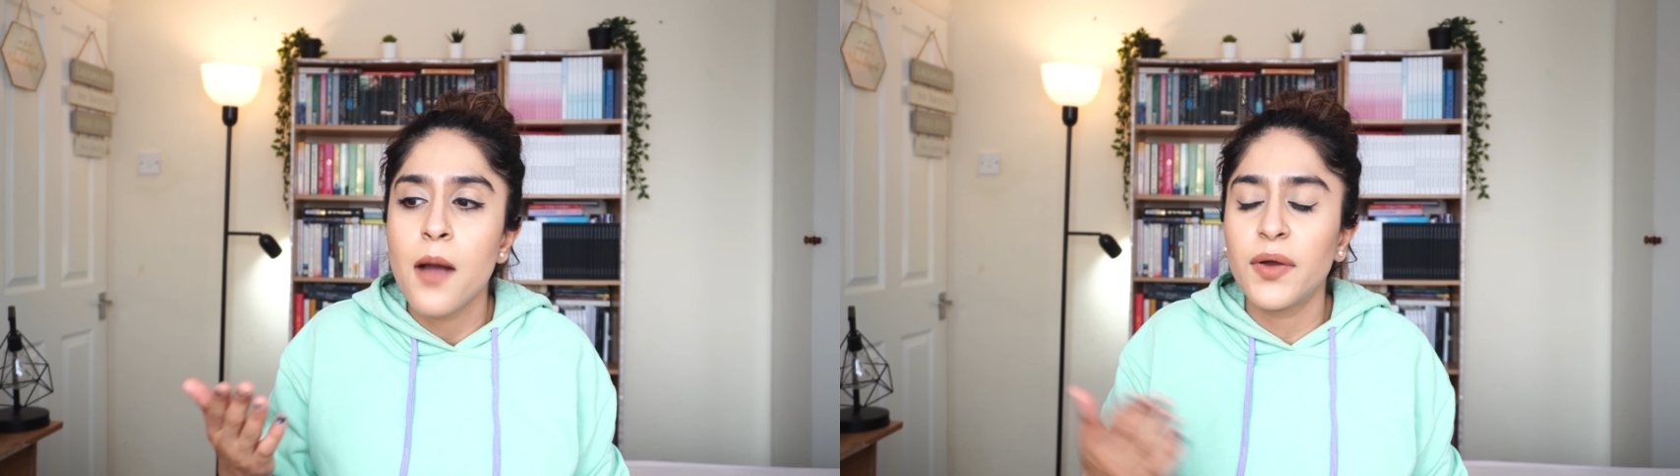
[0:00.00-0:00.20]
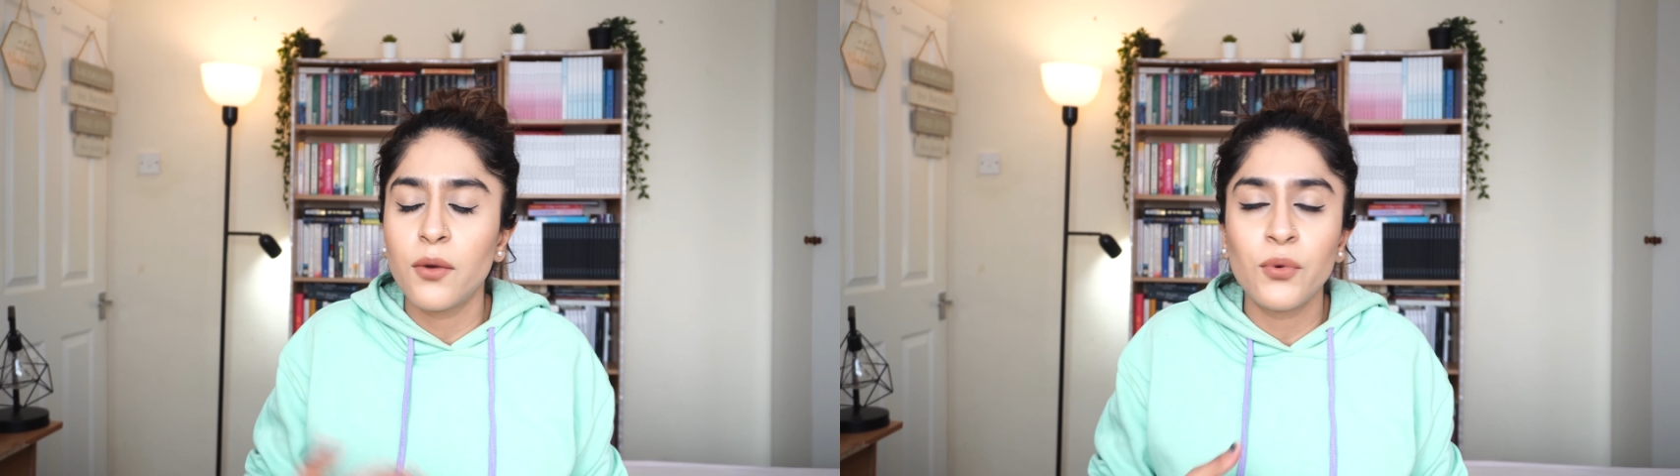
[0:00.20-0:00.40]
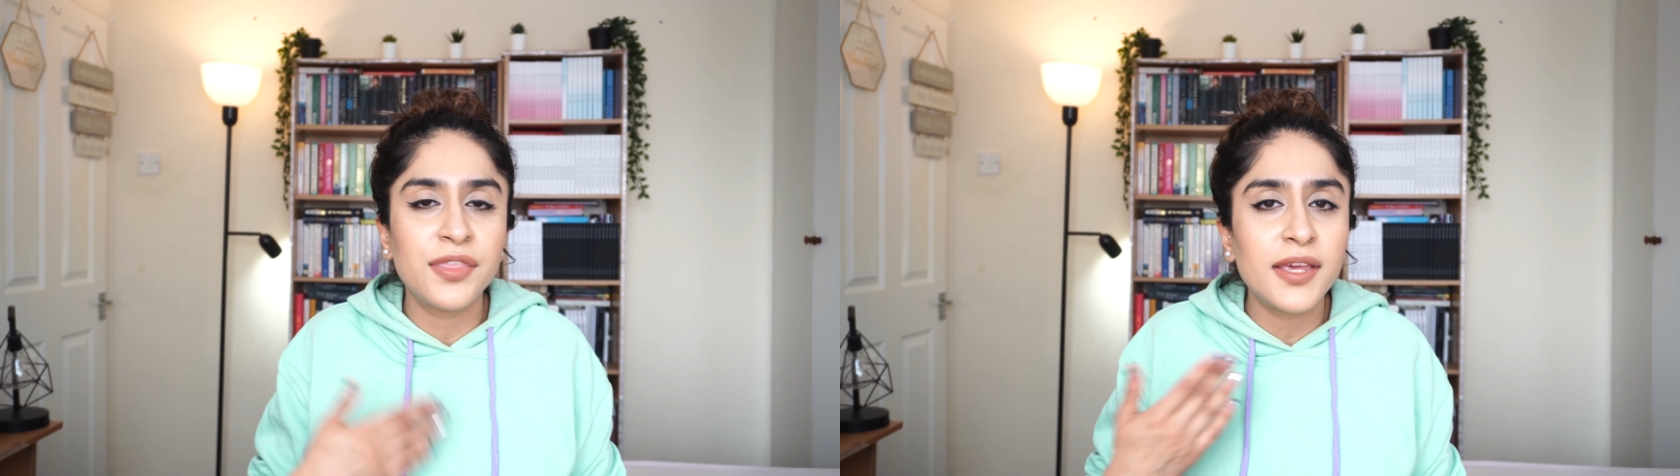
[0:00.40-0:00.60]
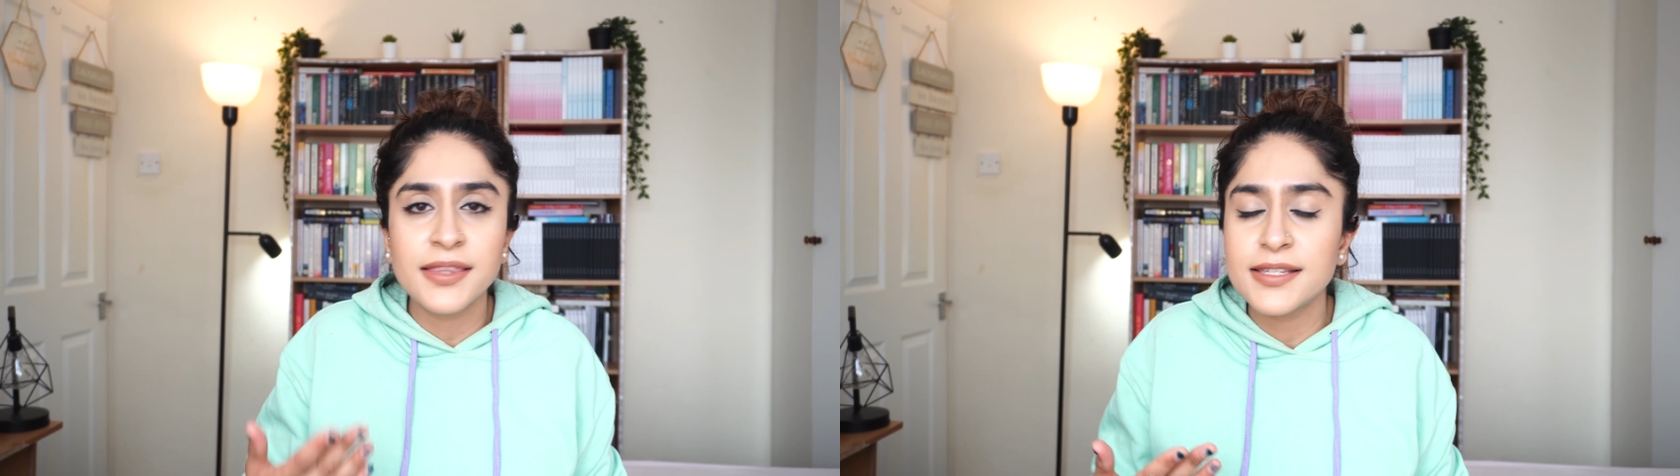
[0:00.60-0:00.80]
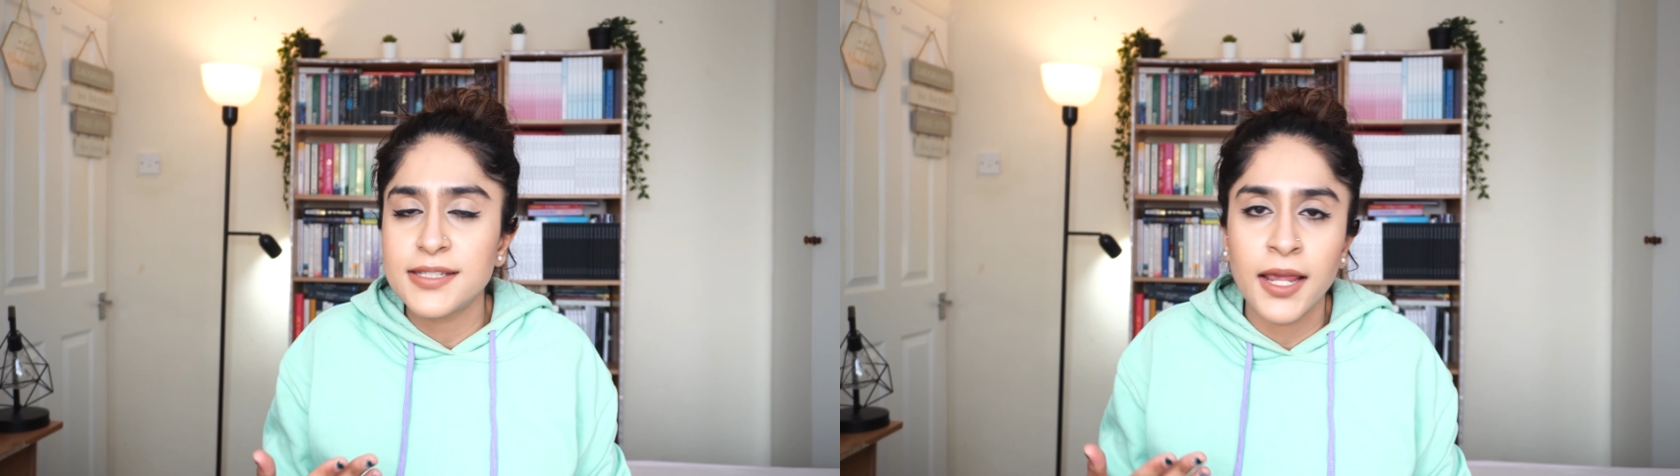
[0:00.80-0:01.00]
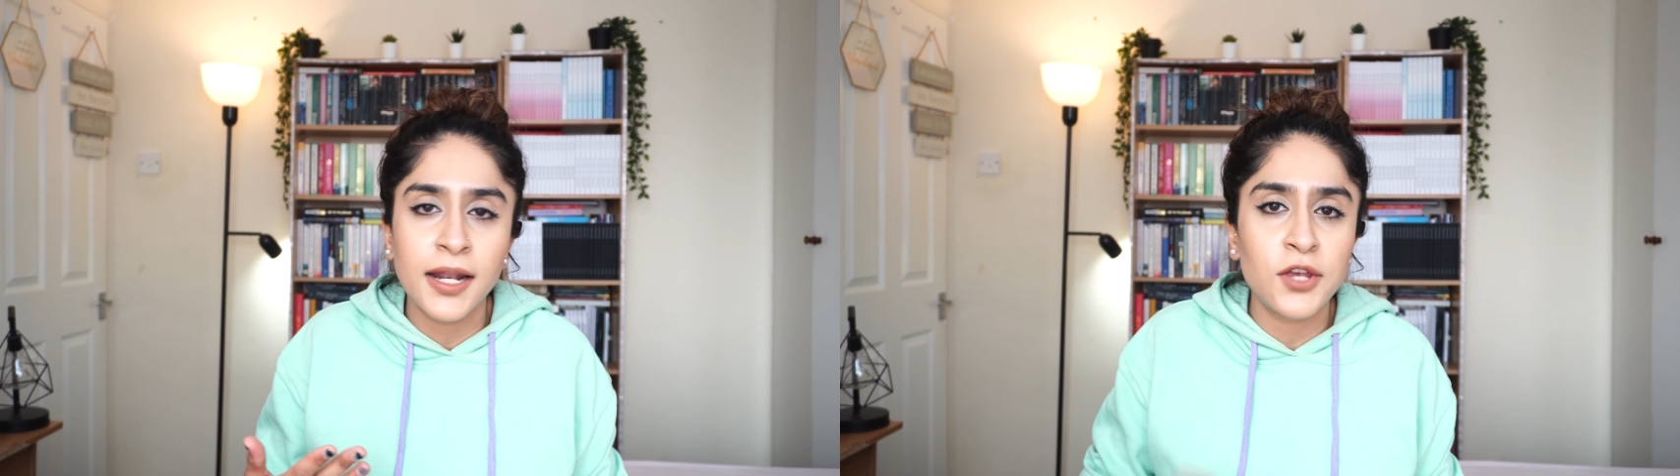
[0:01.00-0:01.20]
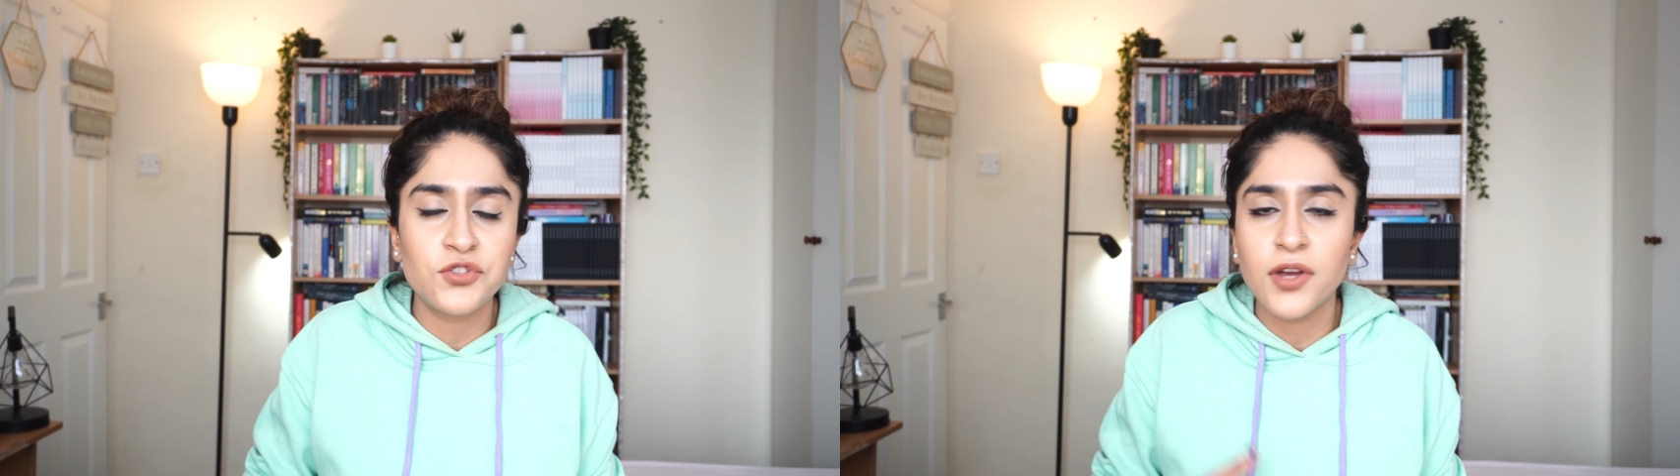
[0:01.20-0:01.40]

but in this day and age,